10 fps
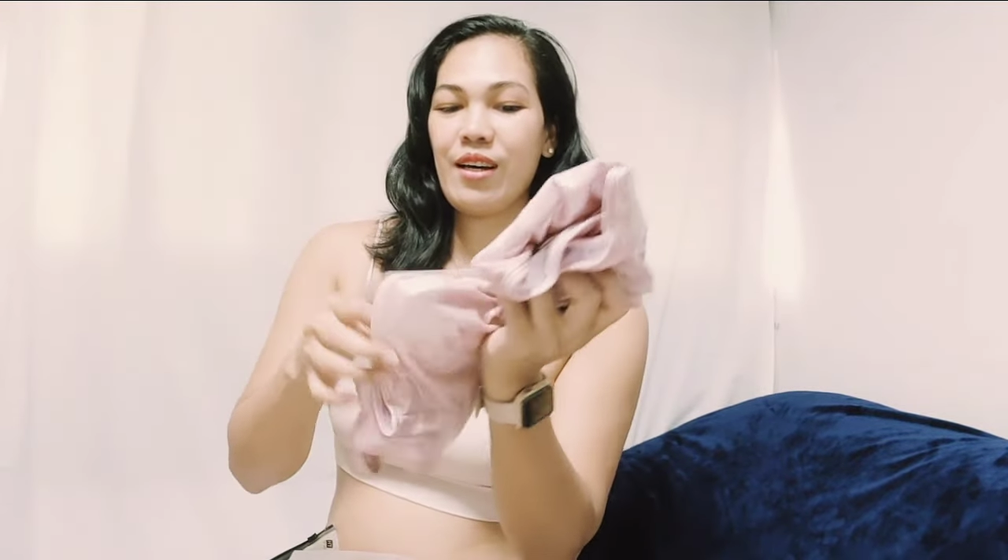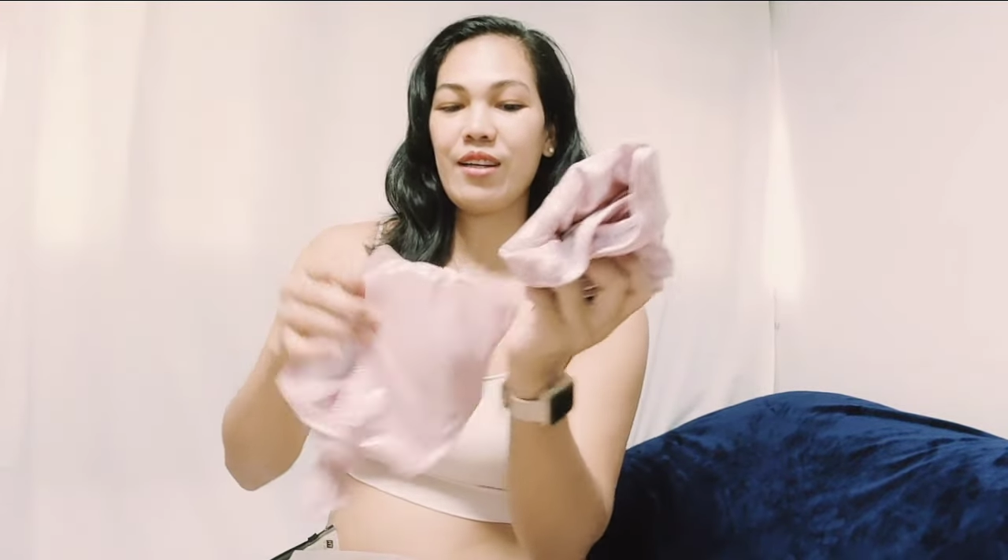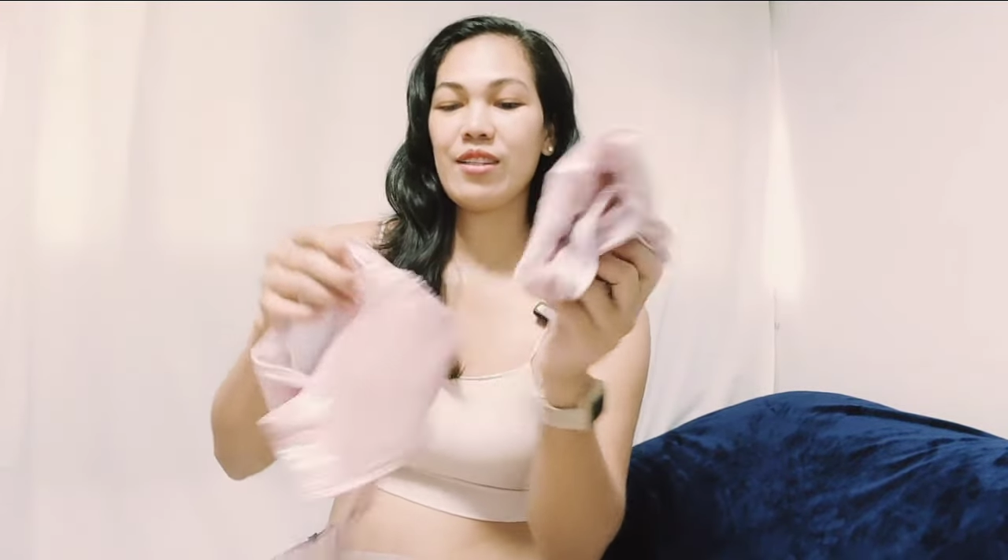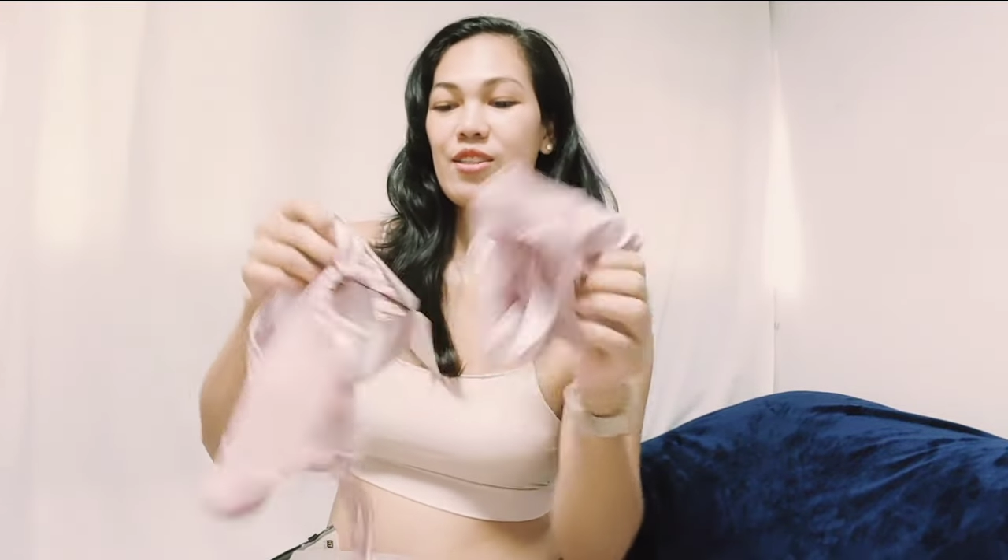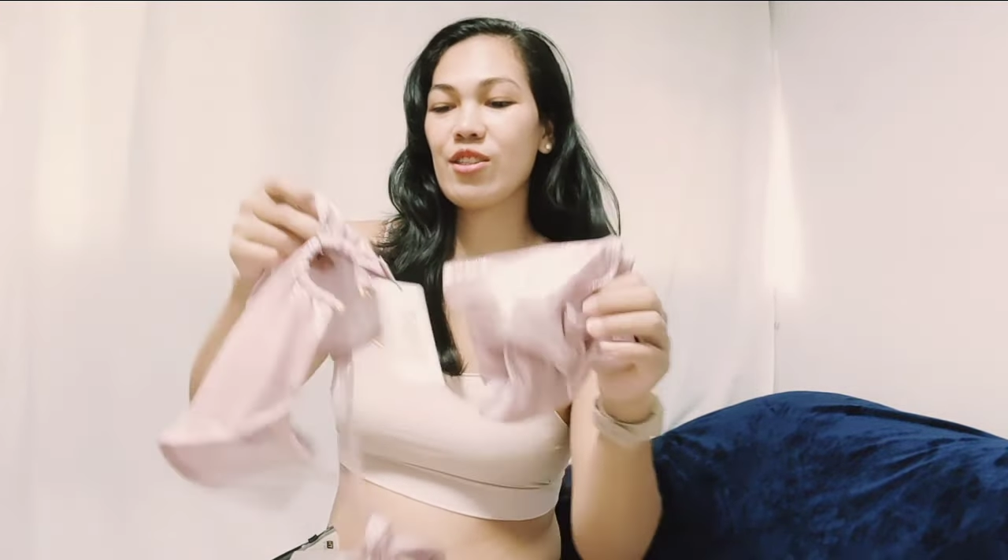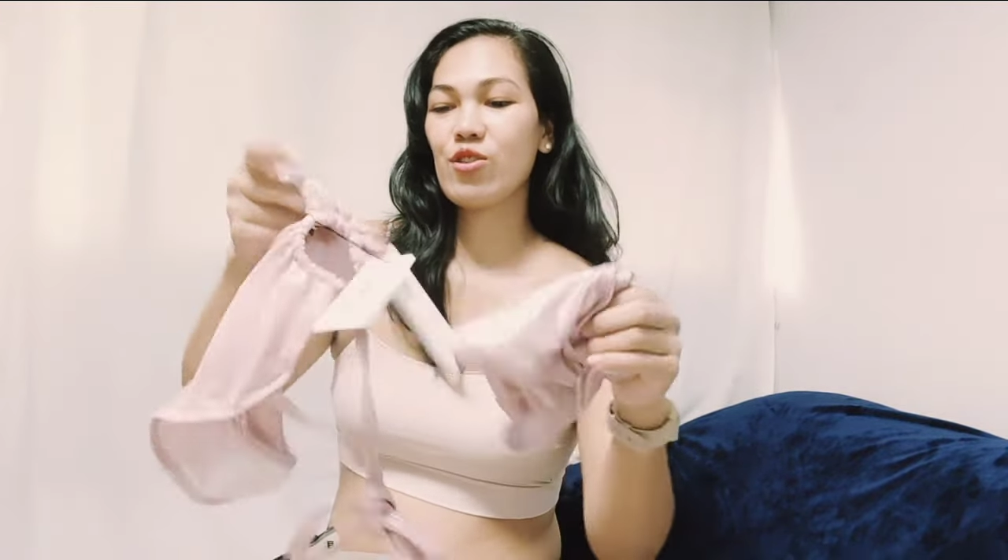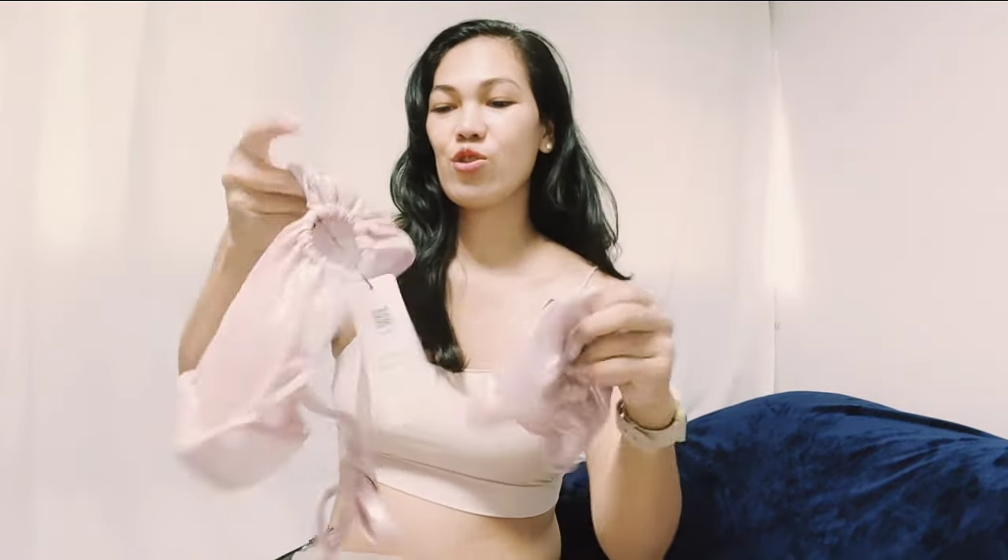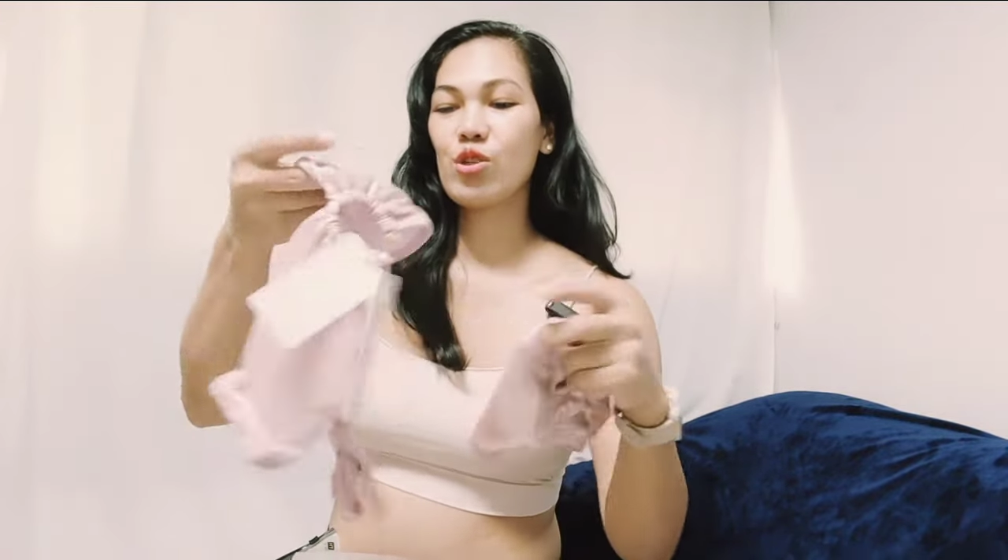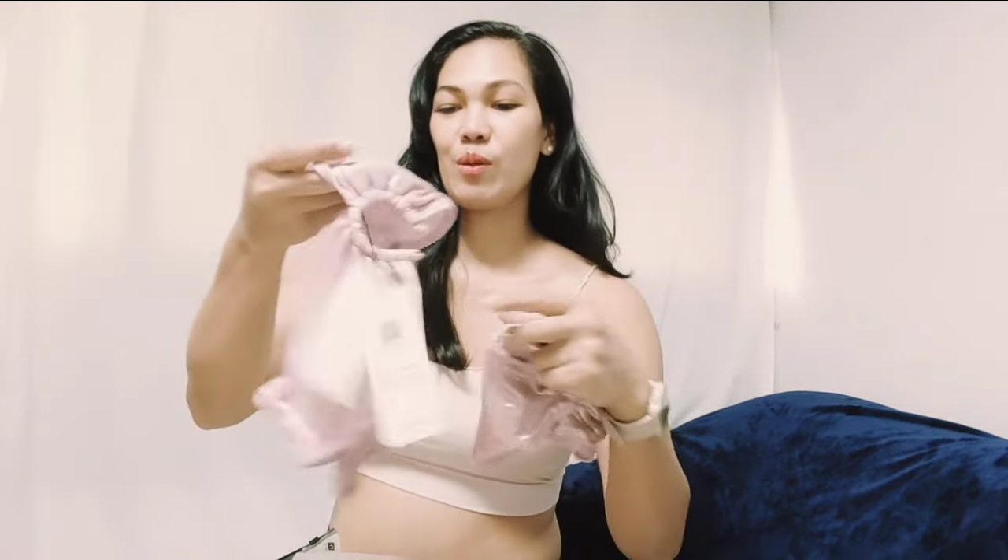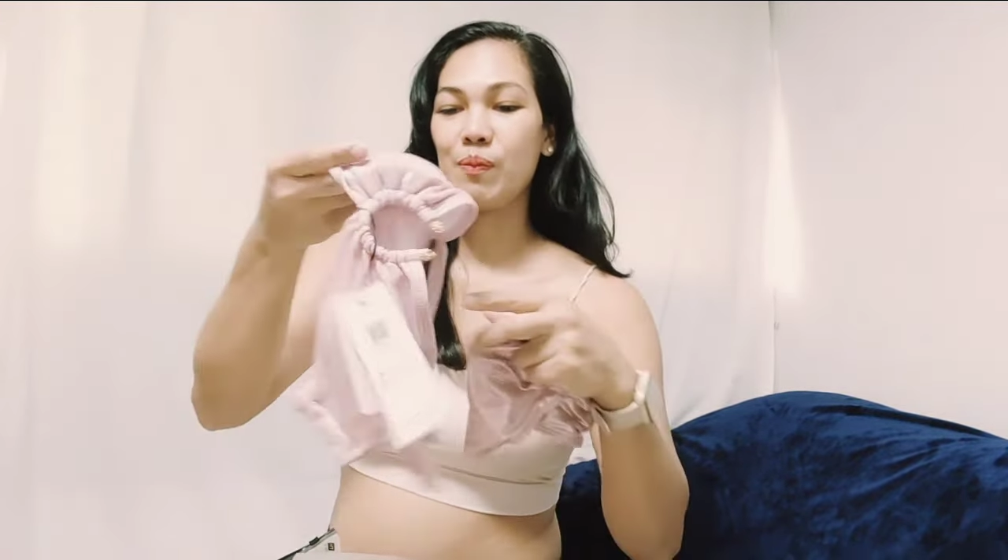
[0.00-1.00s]
It's a
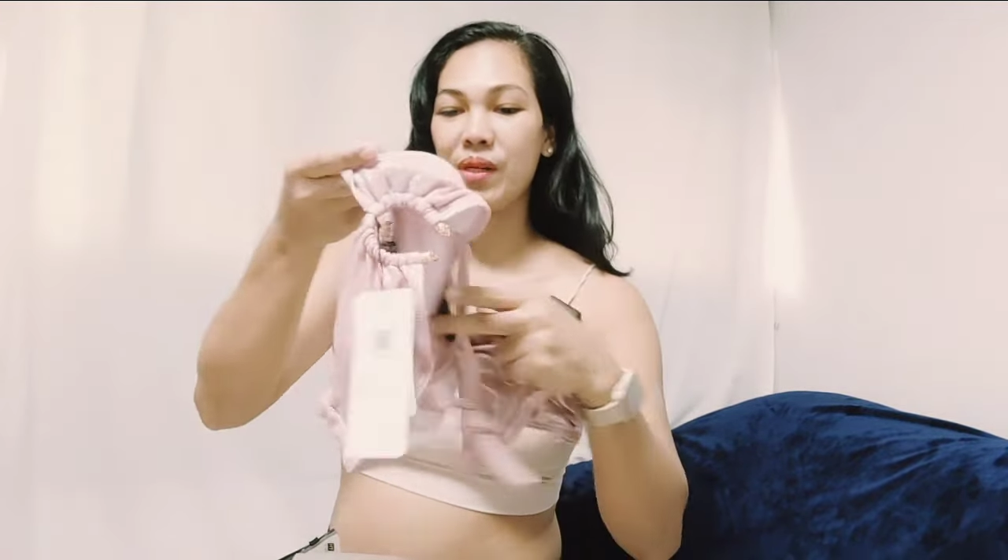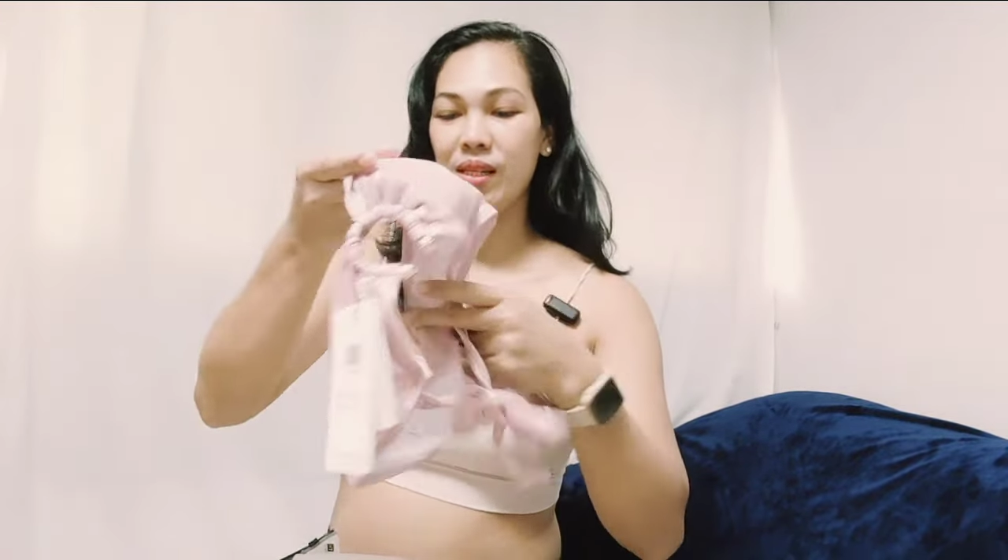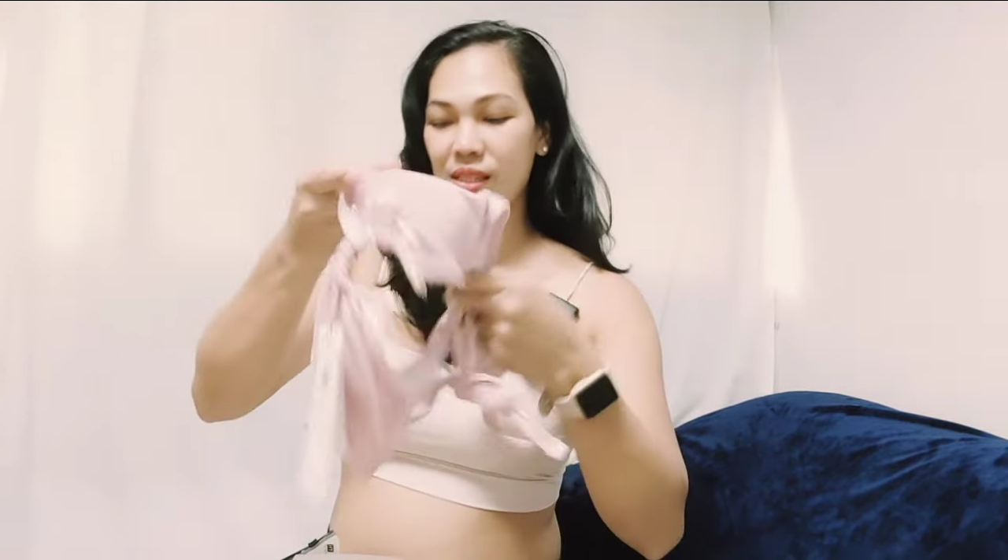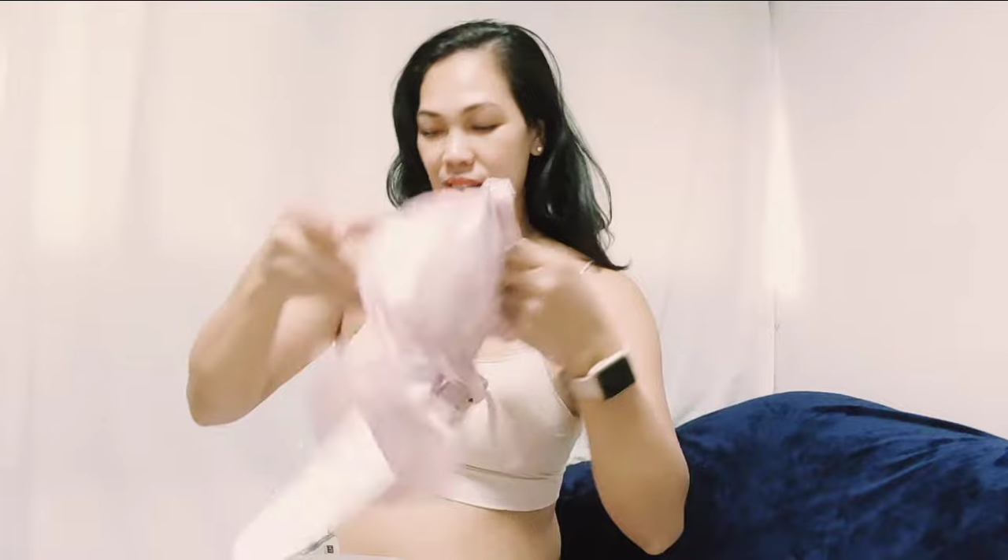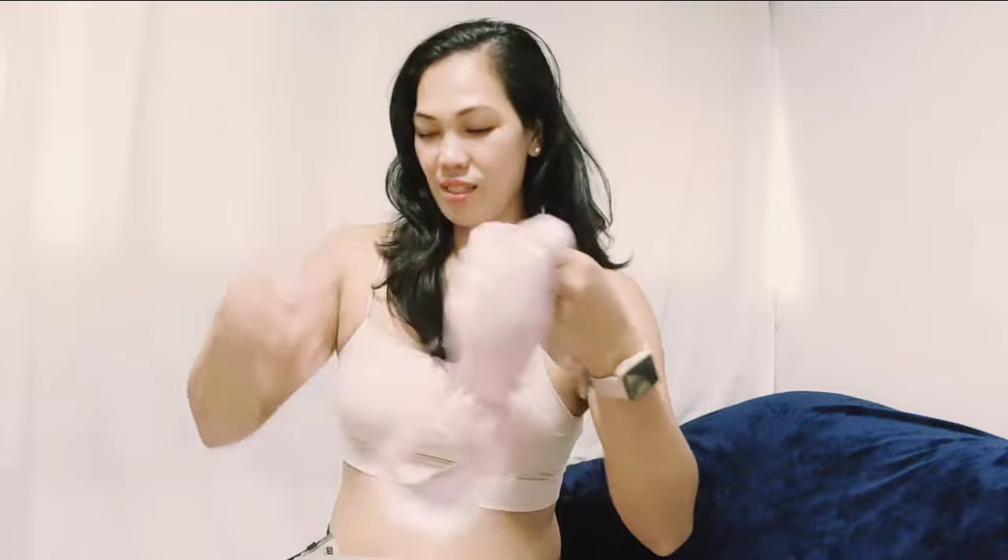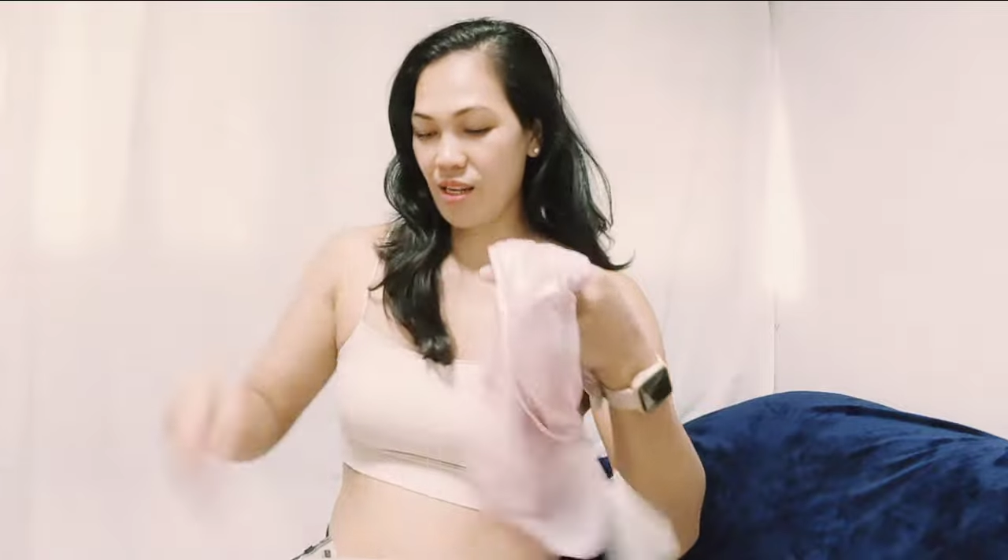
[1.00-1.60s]
three-piece